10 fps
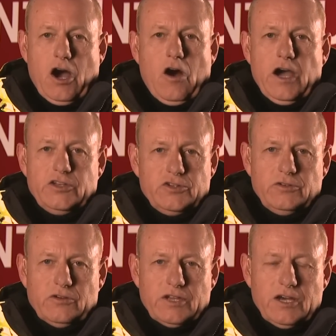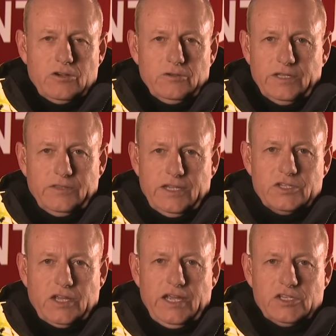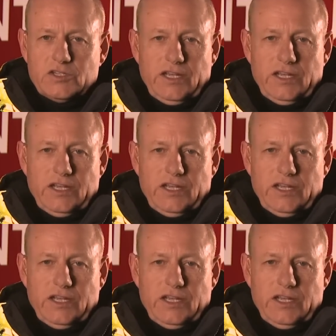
I do not know. It, it's,